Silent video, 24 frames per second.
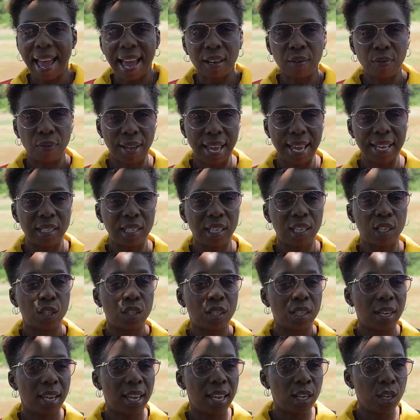
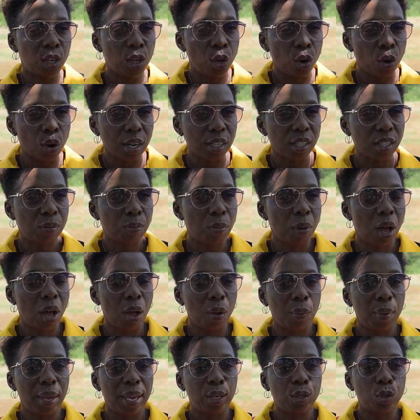advantage in your
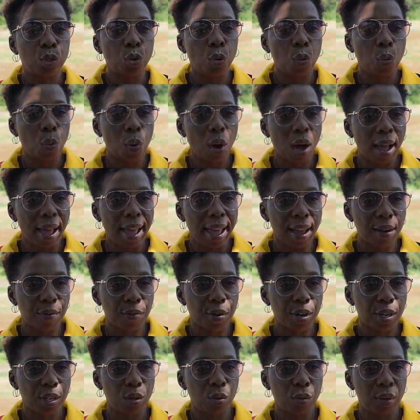small way, do
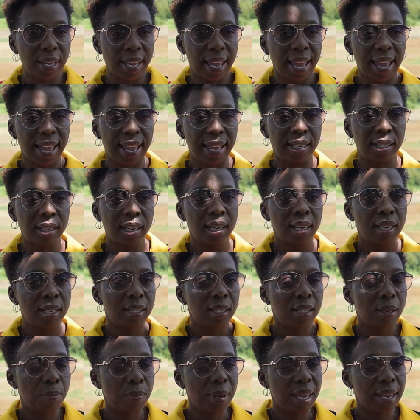whatever you can
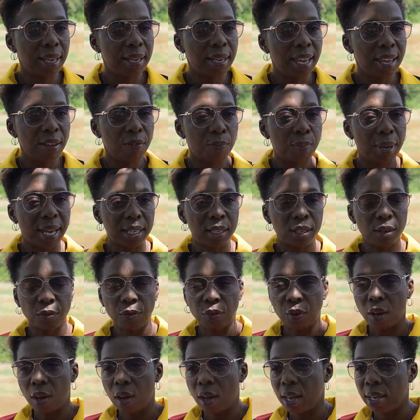to make life better
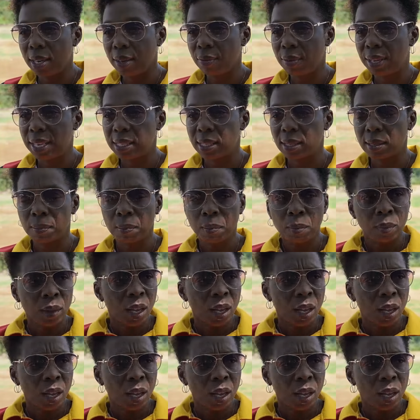for all of us.